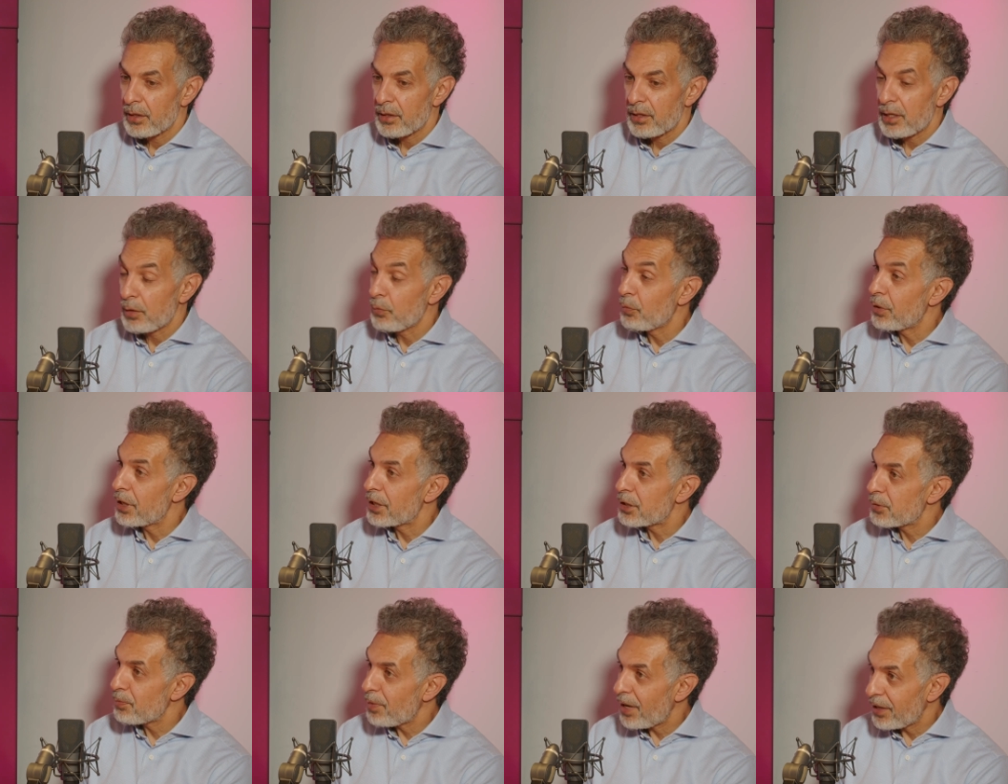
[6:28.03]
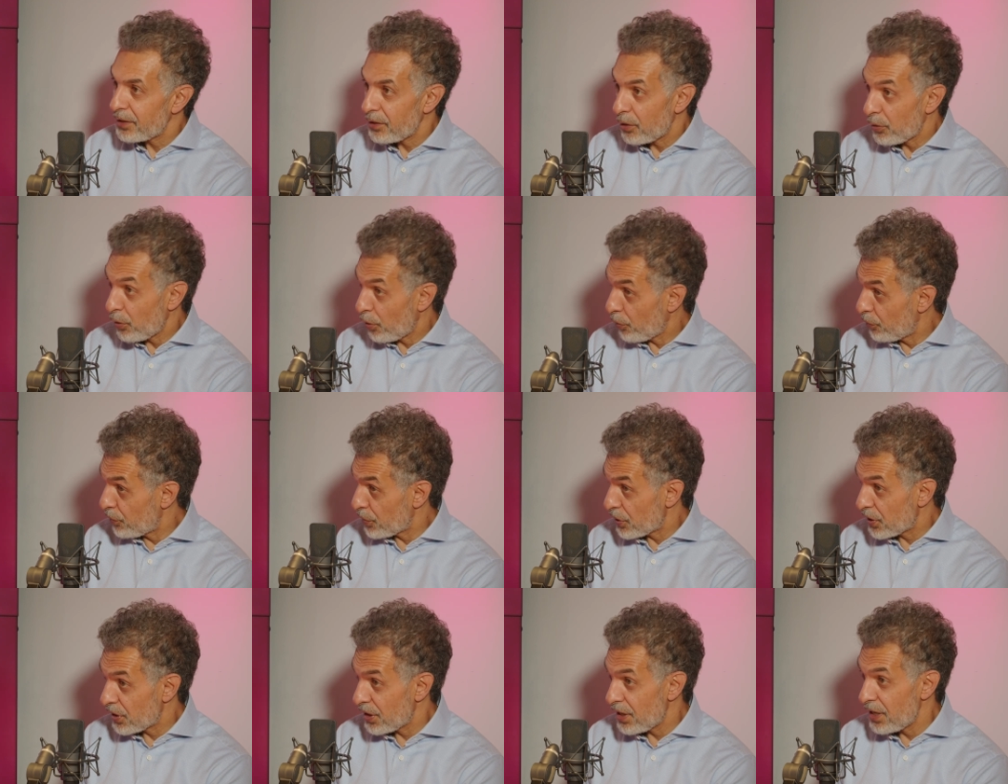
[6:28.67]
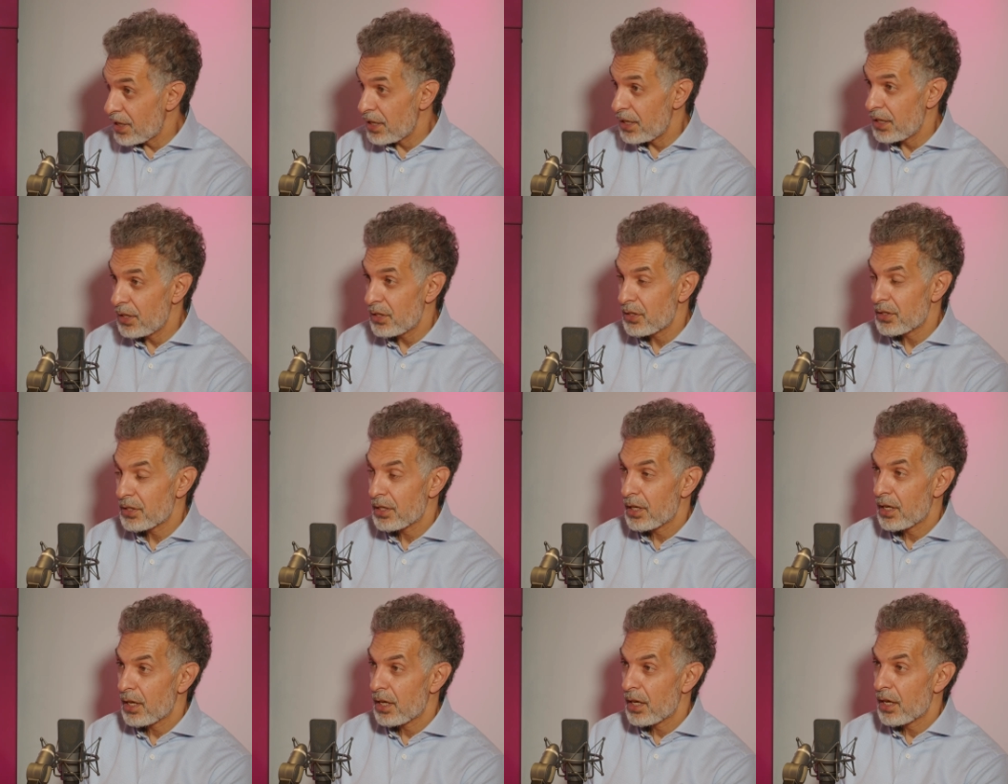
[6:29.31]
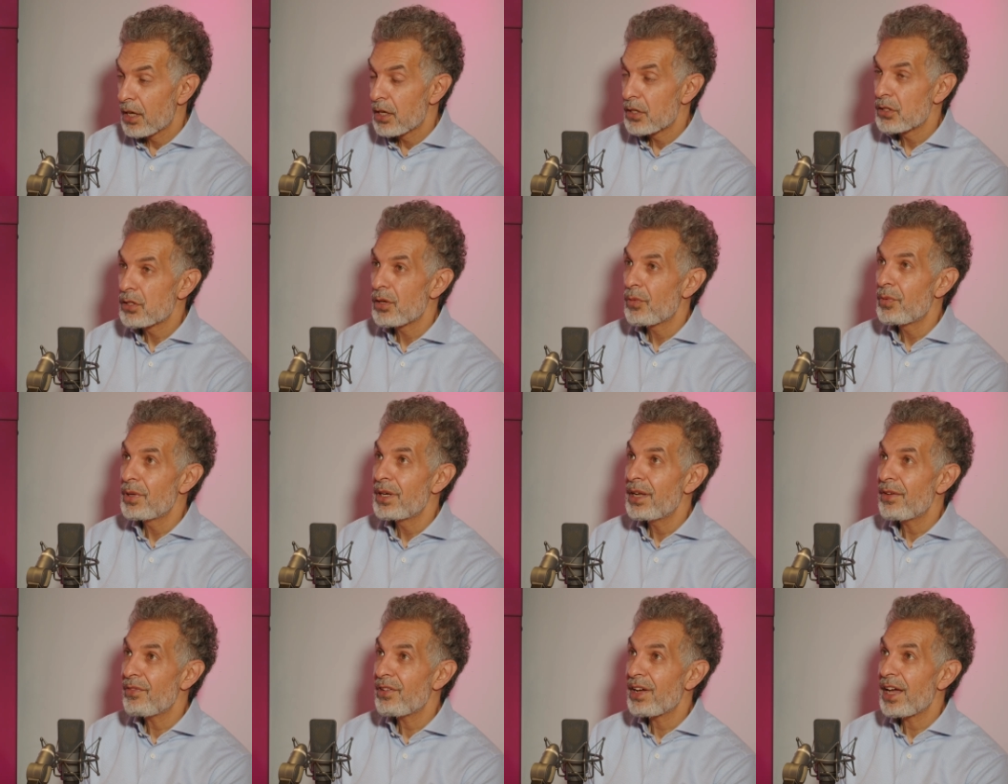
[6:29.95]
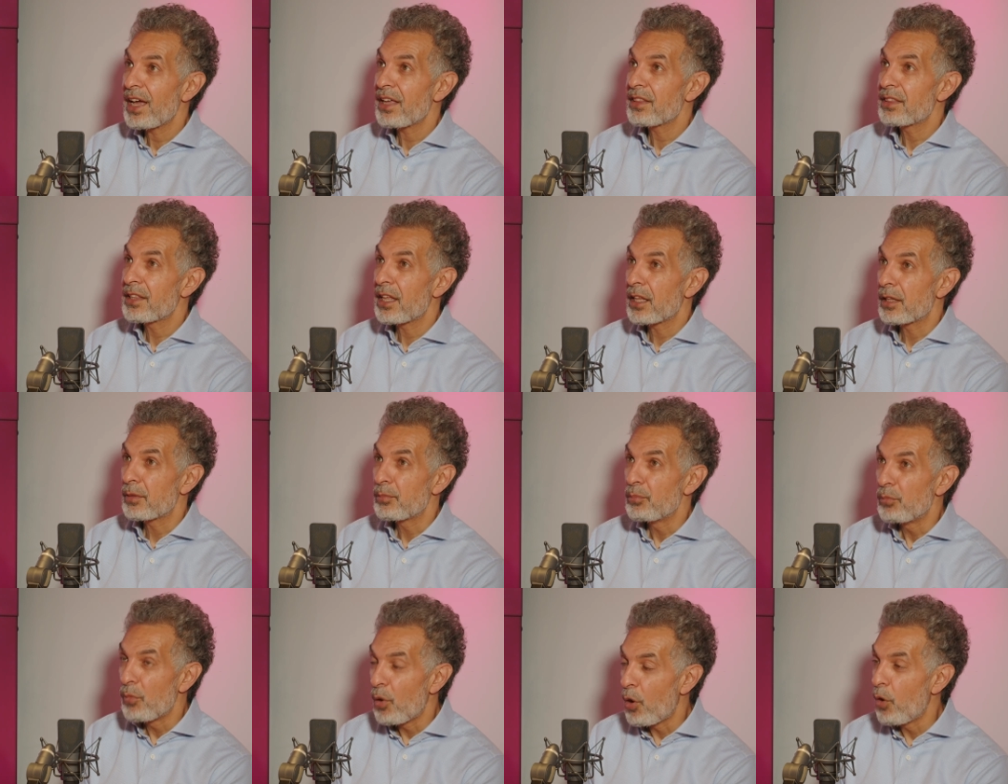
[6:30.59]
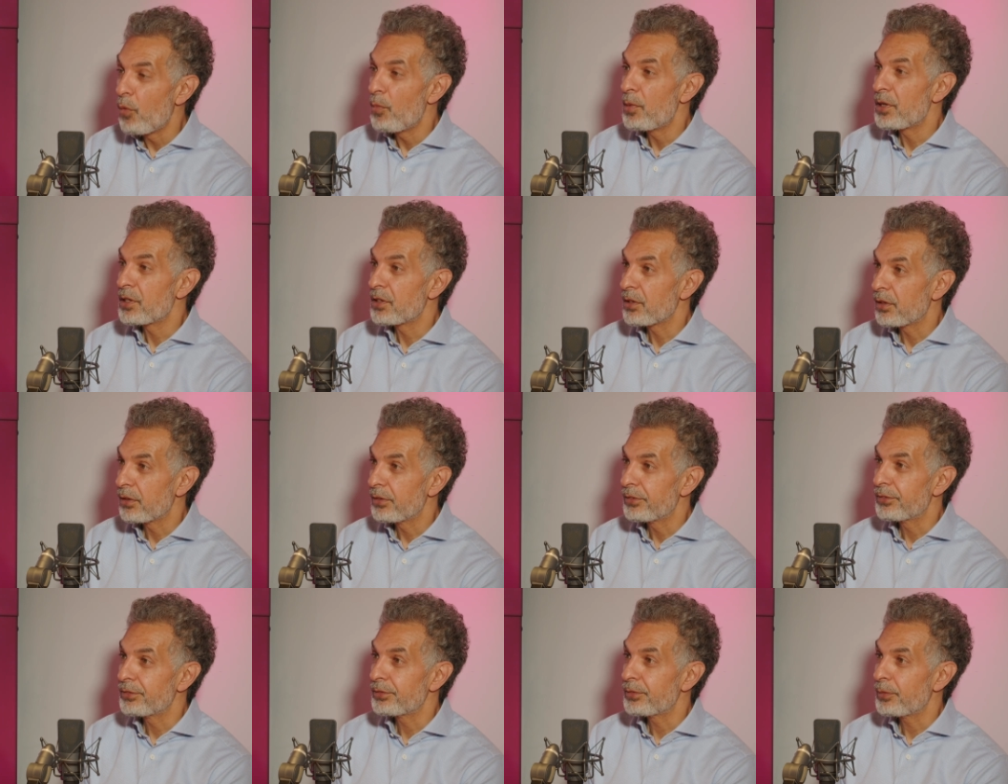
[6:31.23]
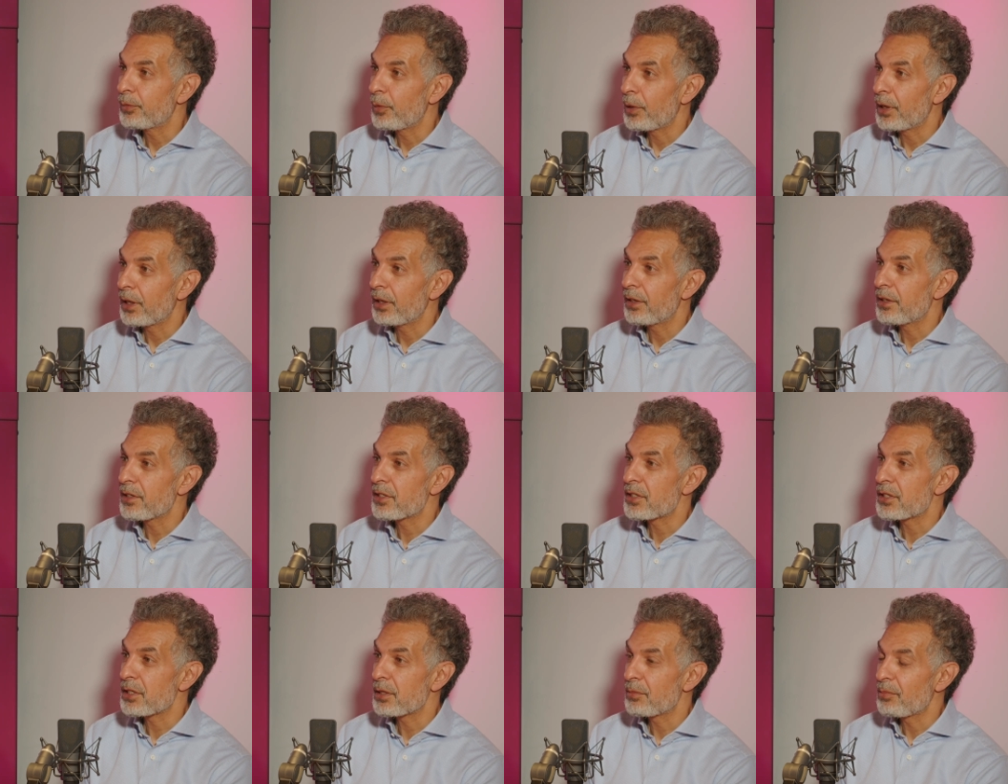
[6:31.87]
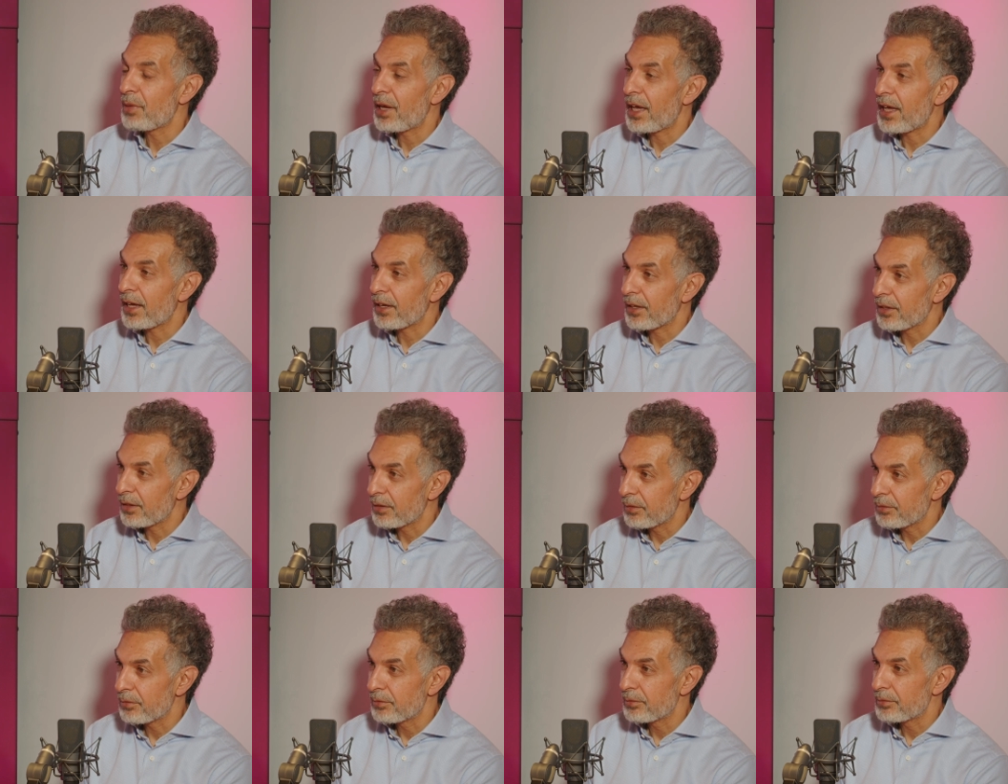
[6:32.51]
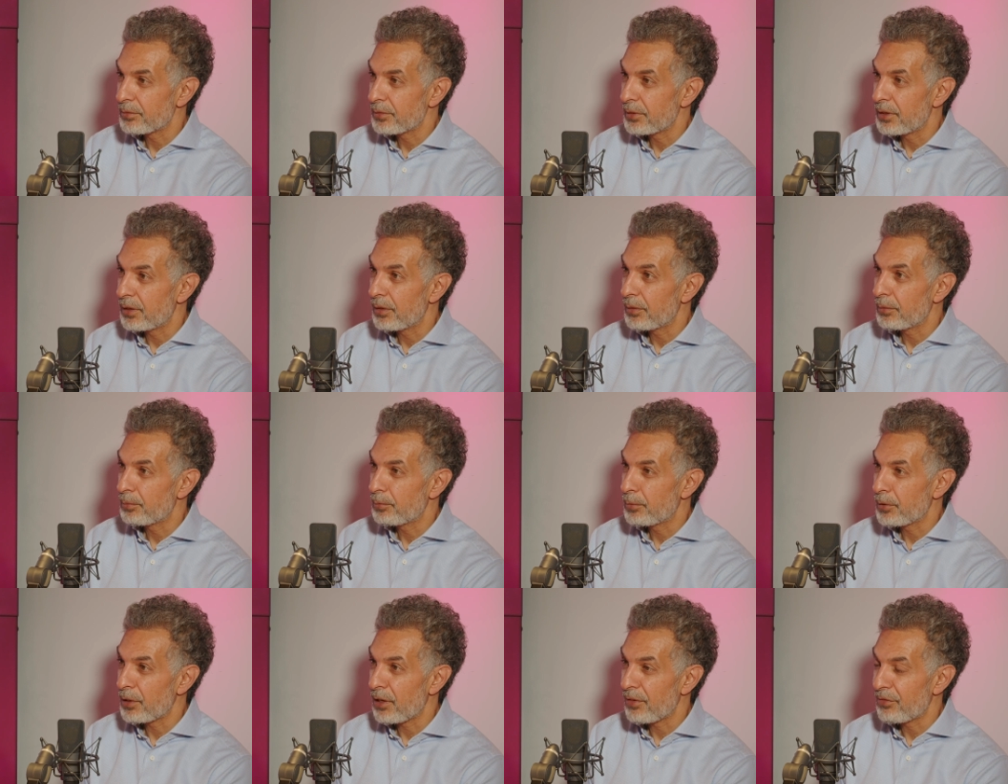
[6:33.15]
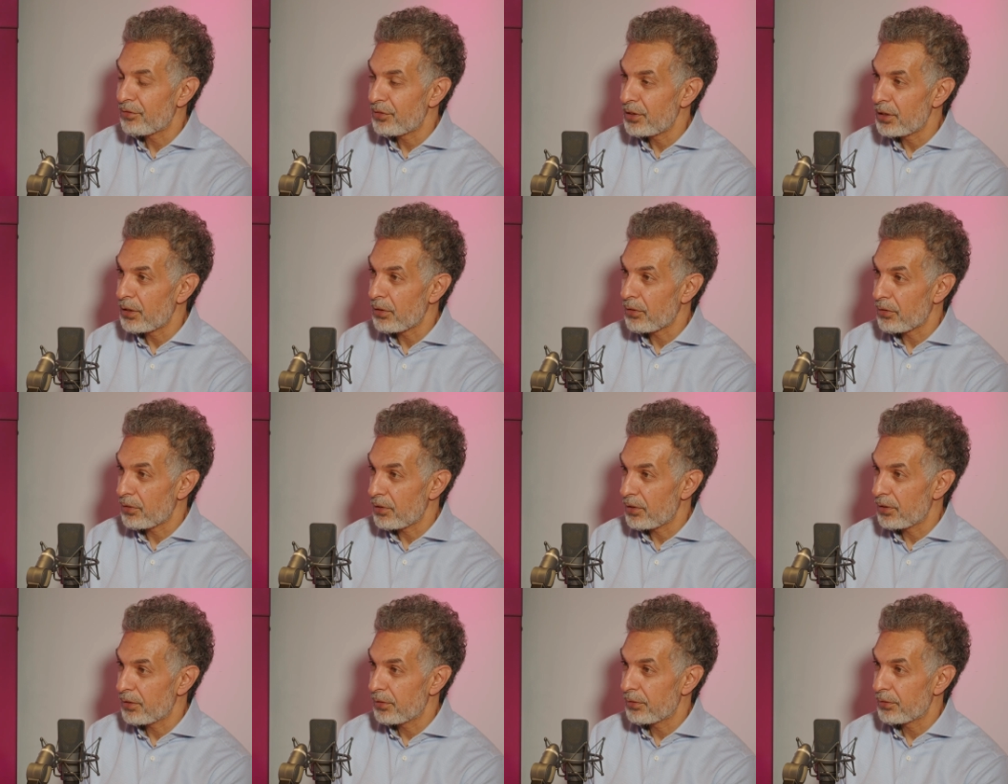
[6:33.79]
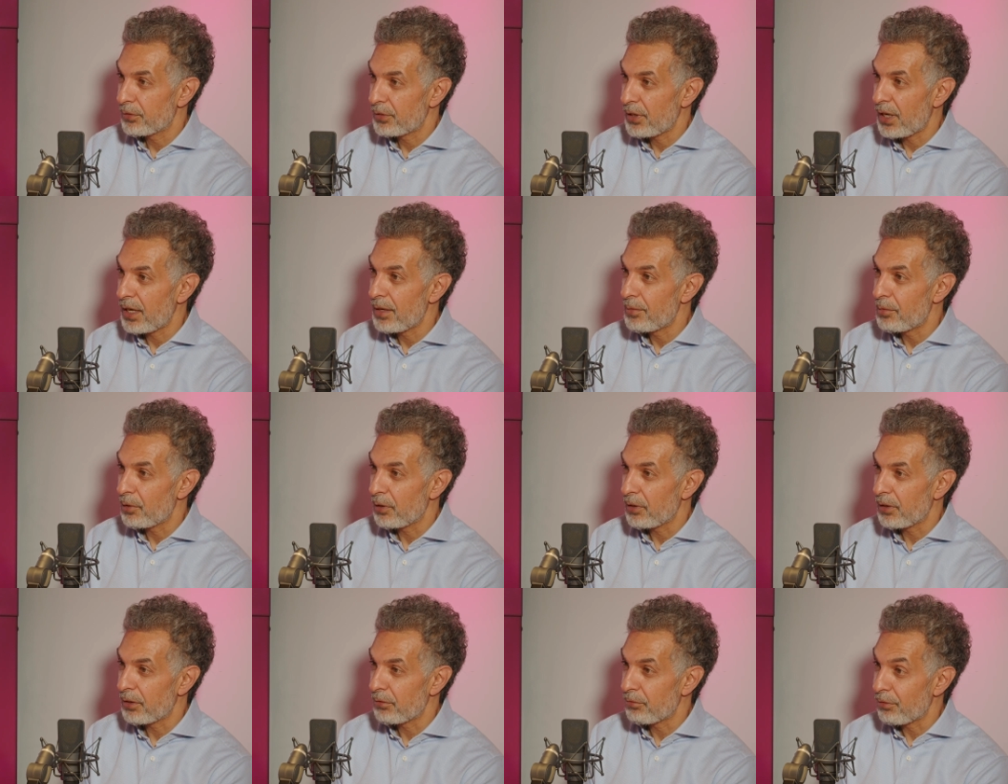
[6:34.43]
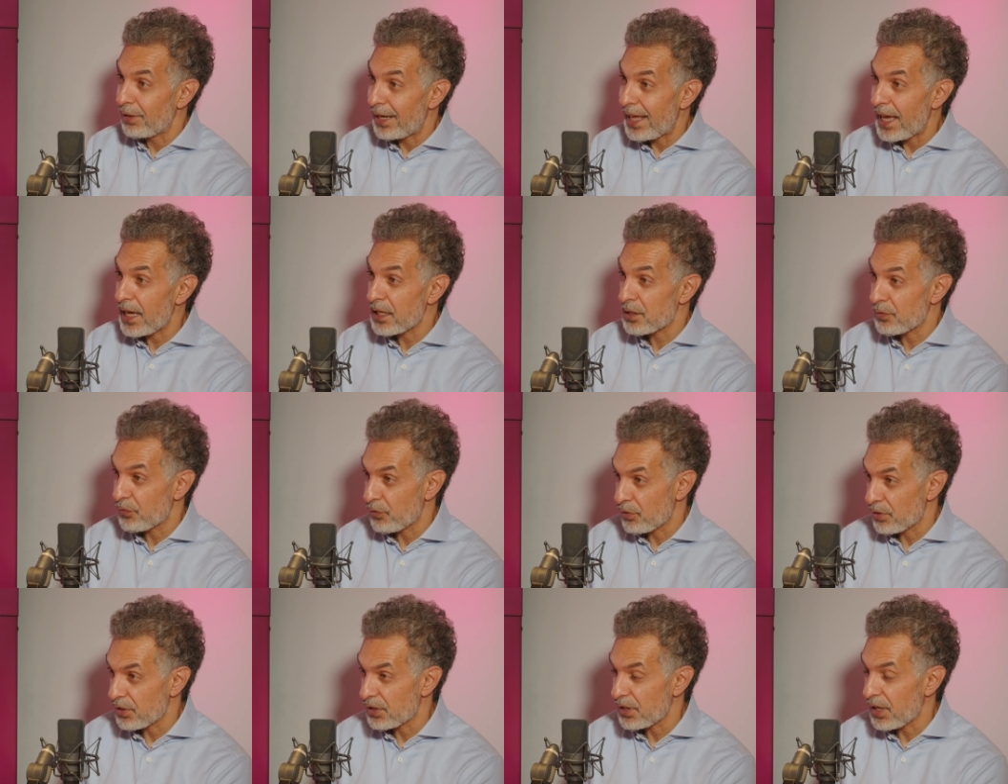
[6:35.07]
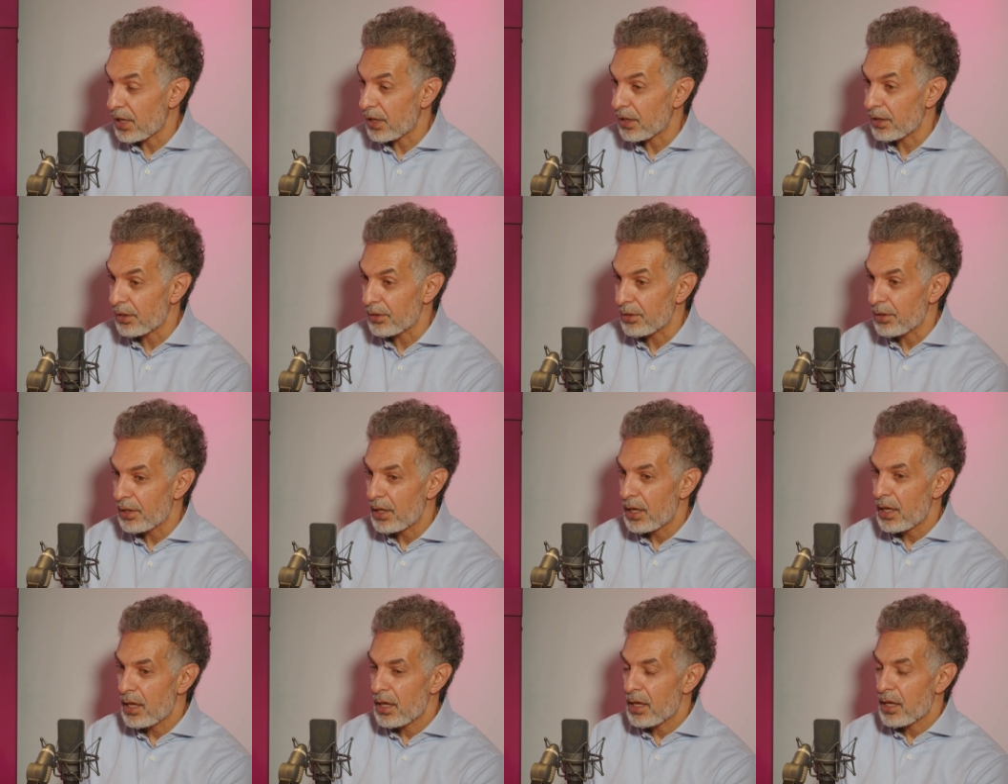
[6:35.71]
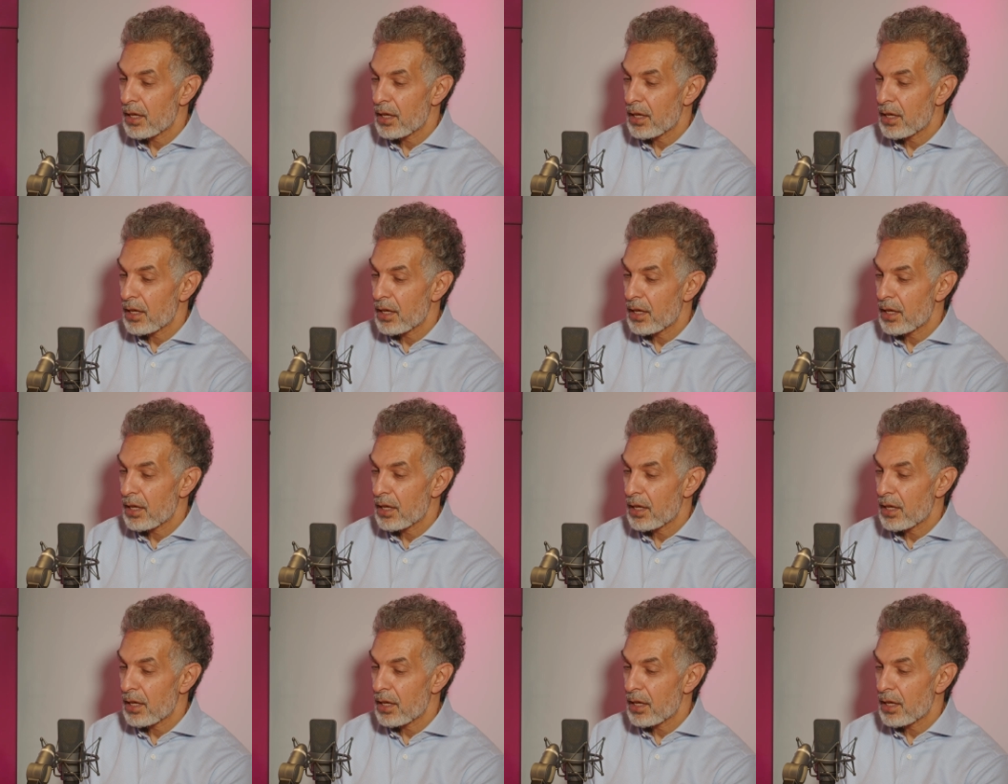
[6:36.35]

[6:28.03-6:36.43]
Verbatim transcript: Then we expanded overseas. So we never had that moment of, well, let's sit back and, you know, put our feet on the table and relax for a second.